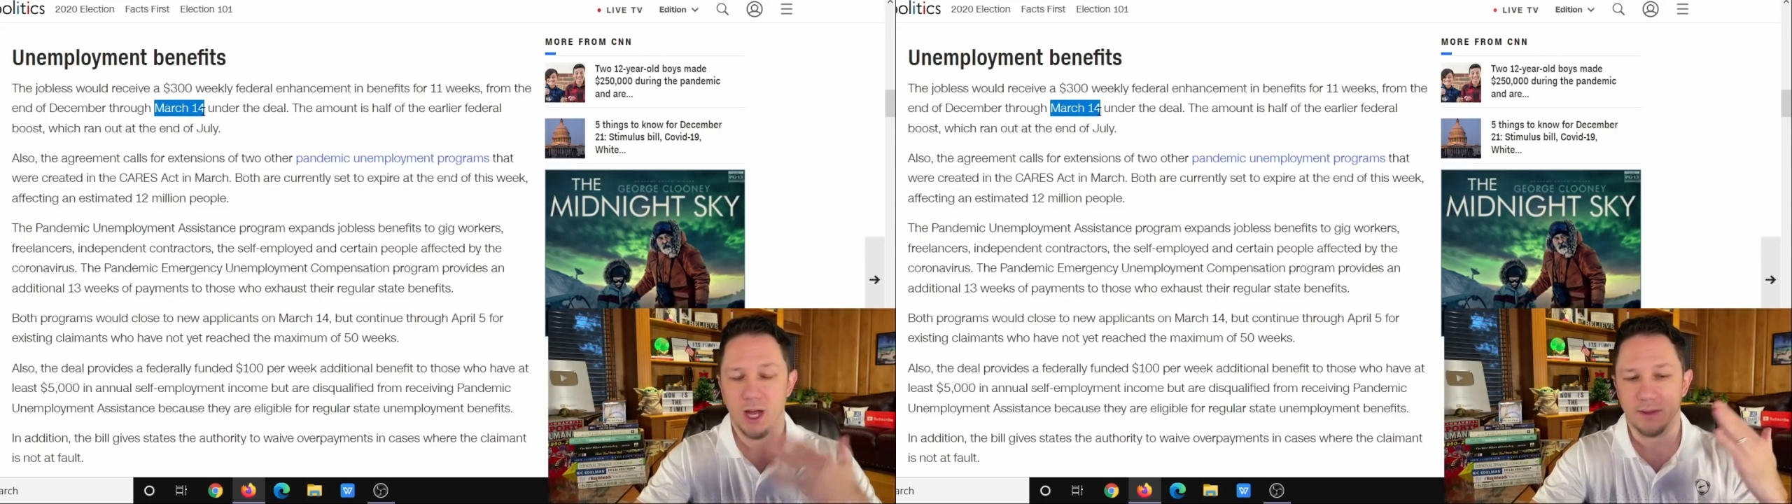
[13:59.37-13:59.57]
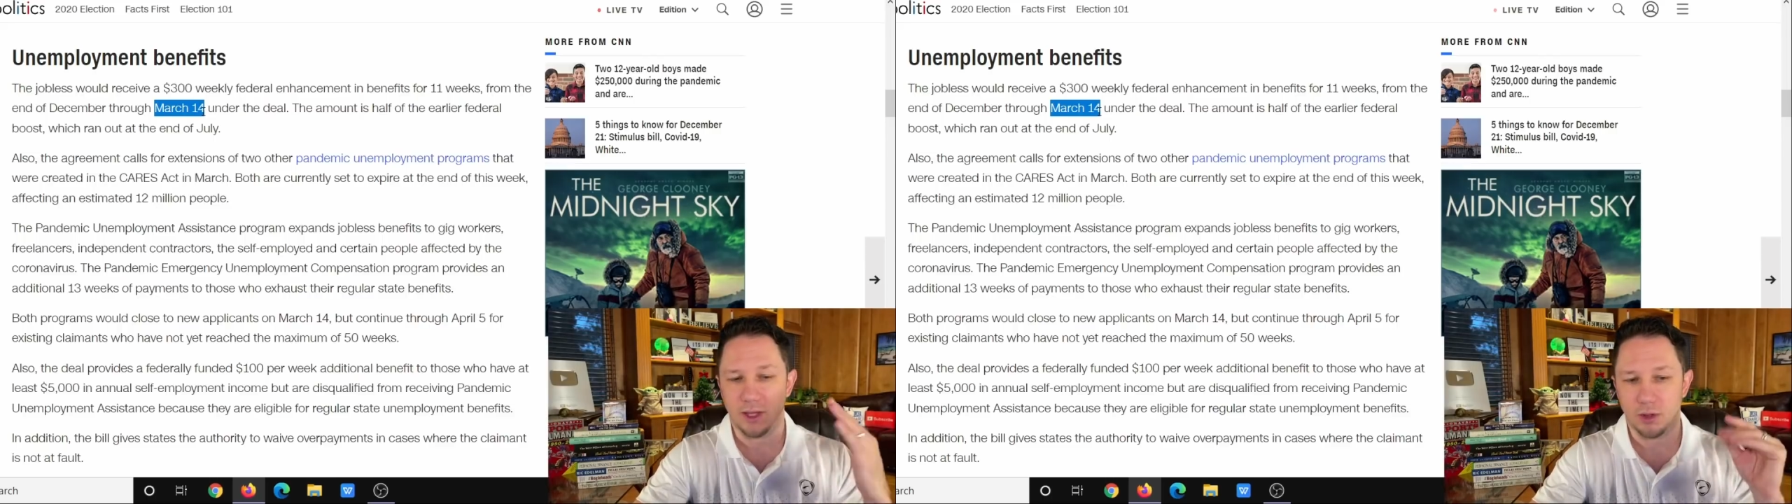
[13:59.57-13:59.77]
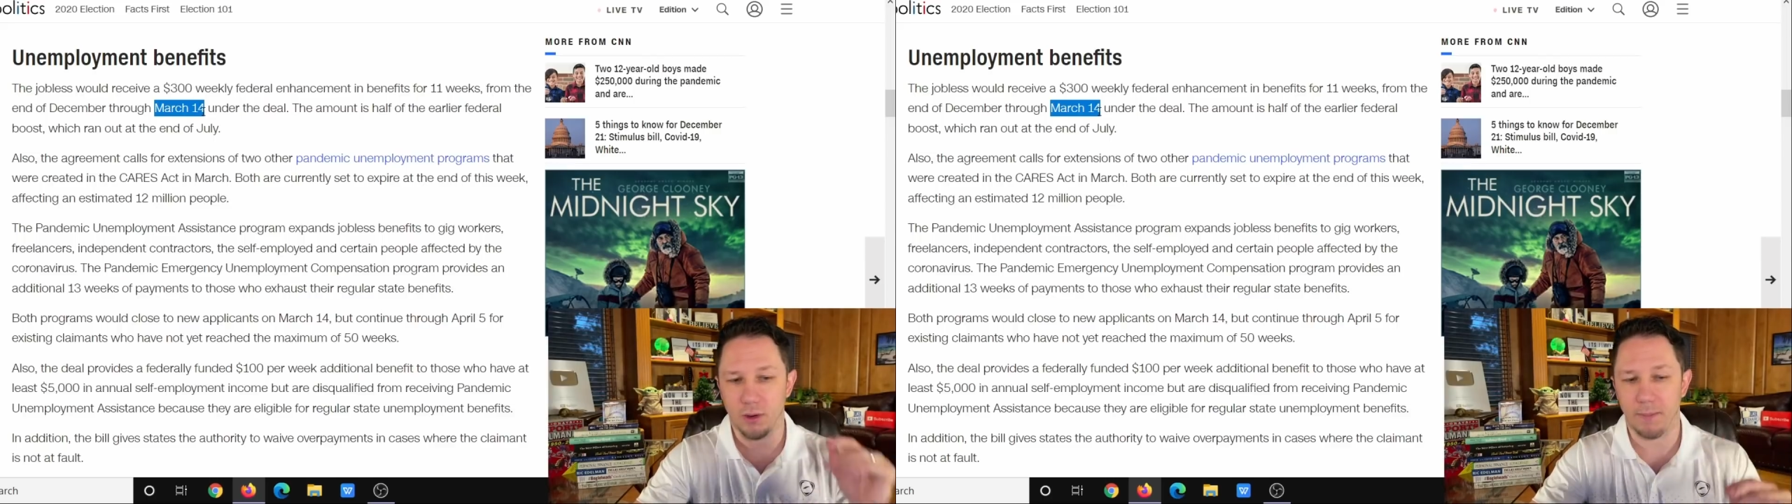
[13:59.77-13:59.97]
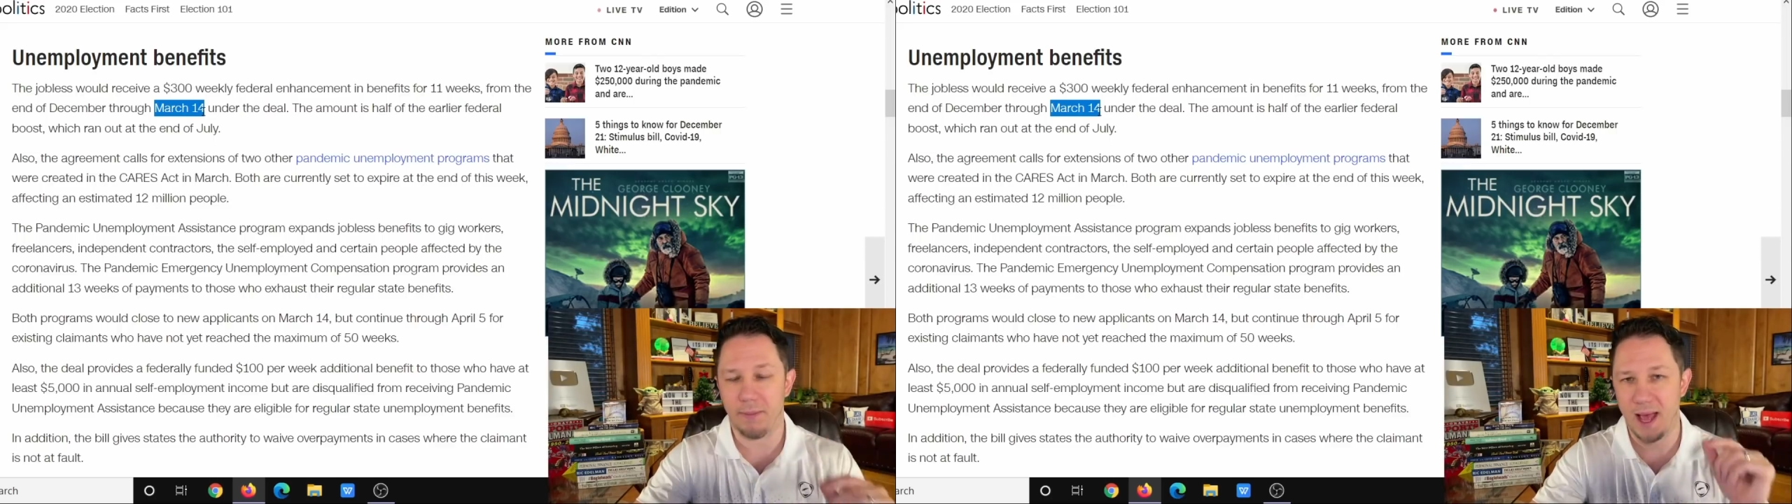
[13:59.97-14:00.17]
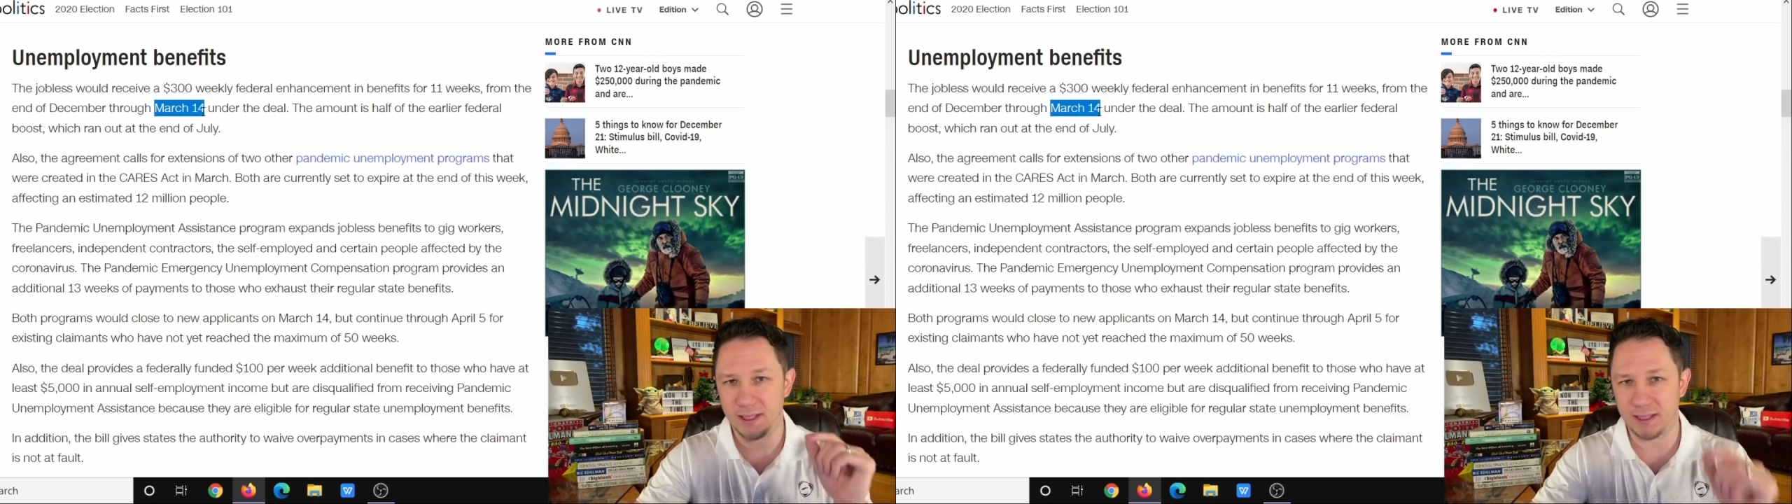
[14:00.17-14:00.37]
that they're going to
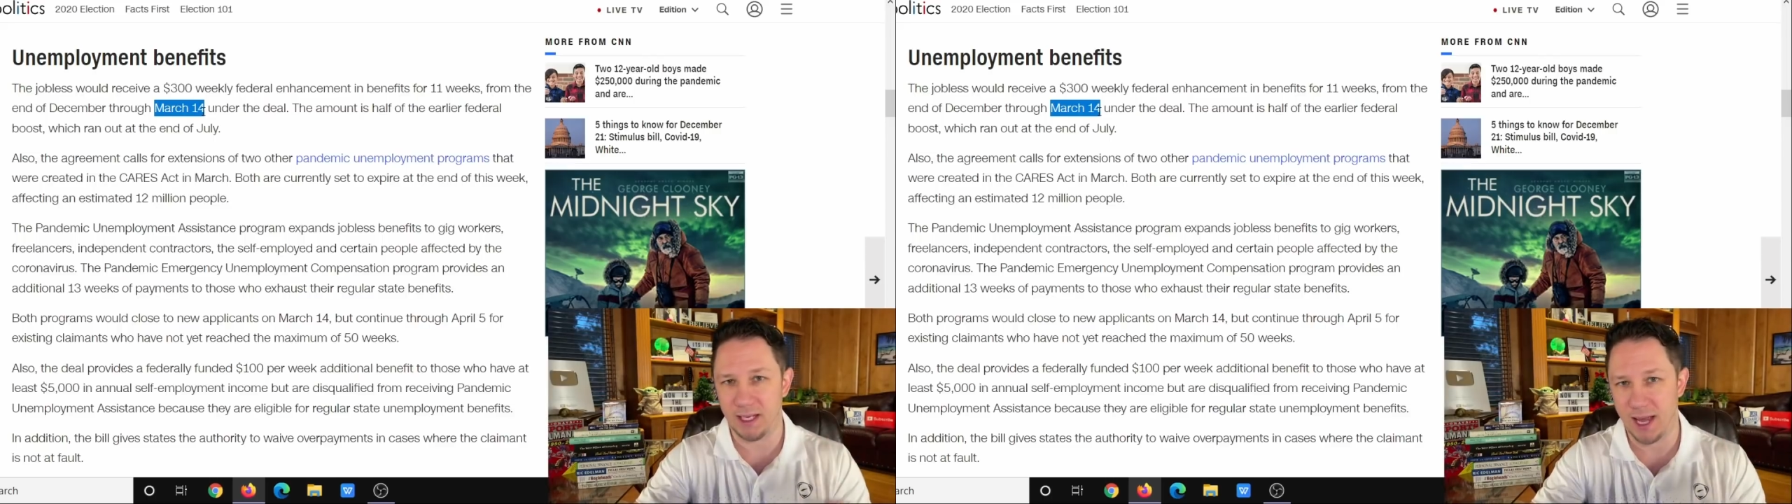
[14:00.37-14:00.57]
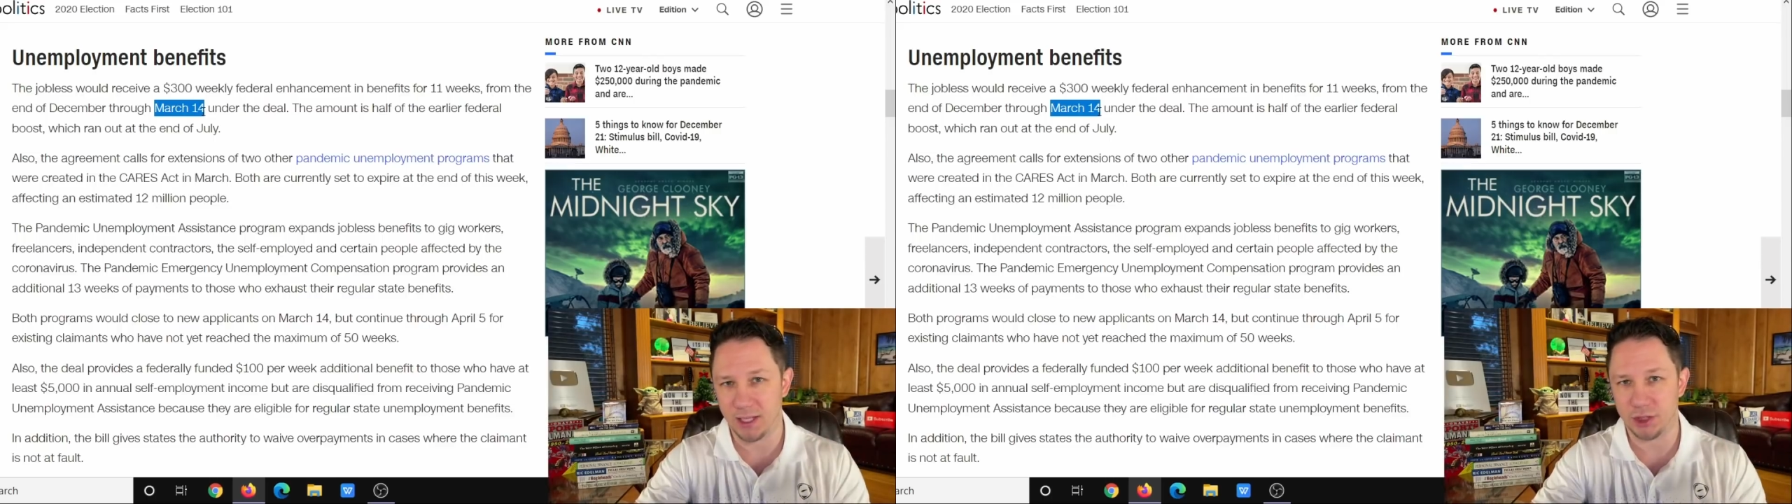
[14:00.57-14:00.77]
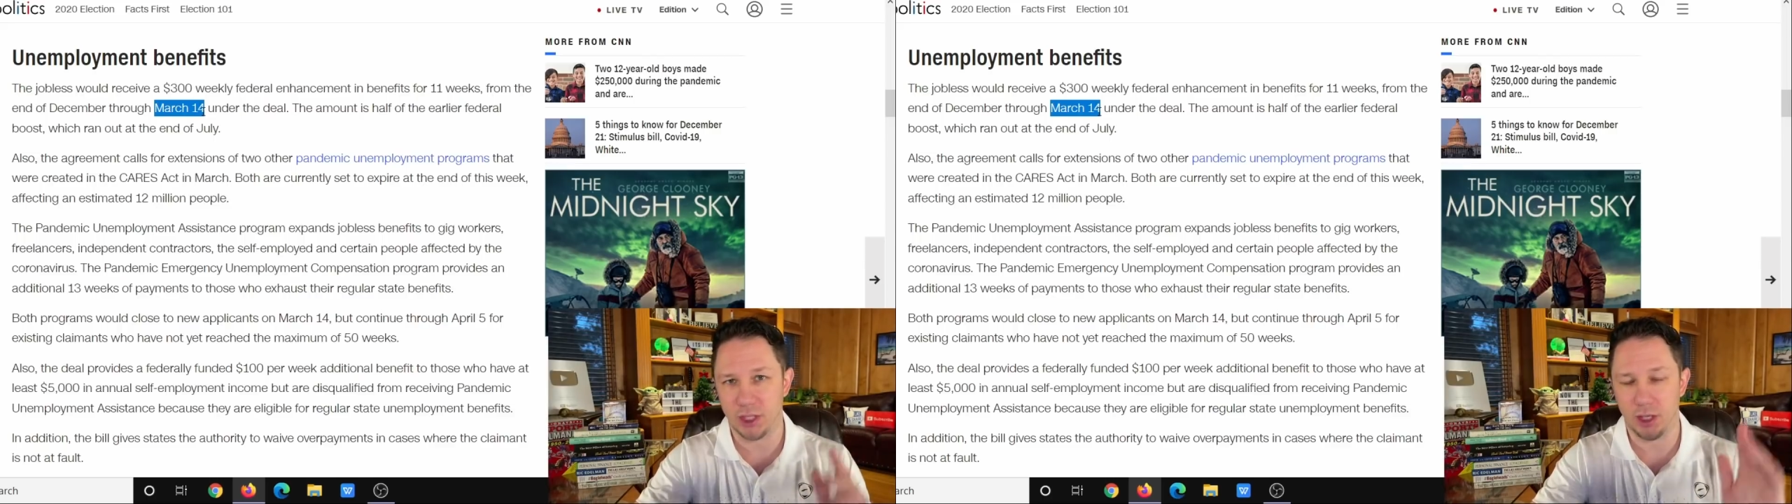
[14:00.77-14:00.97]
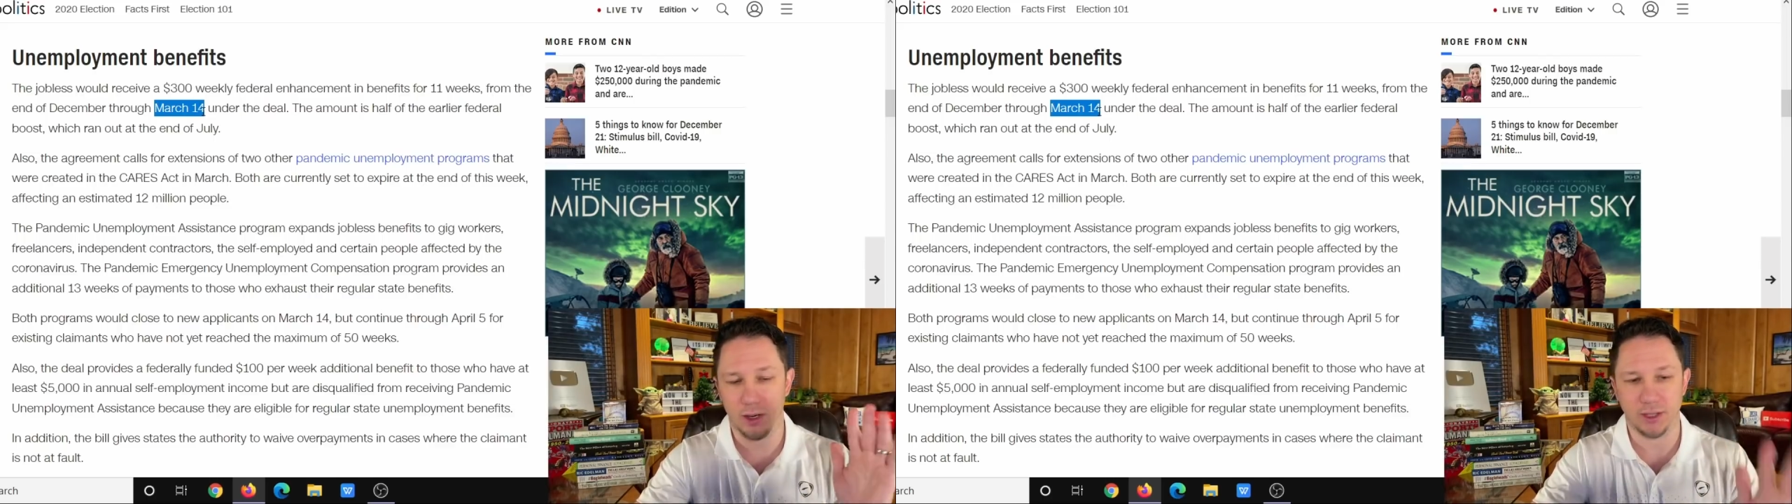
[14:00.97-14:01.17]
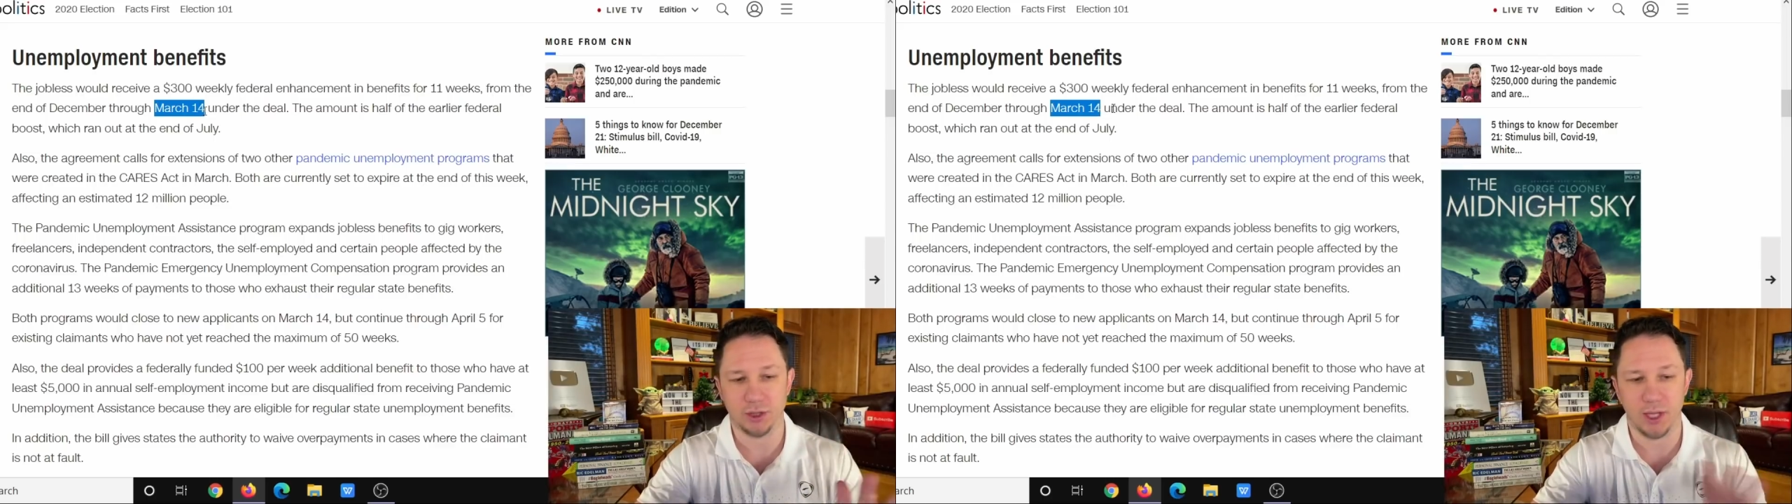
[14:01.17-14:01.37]
pass next year in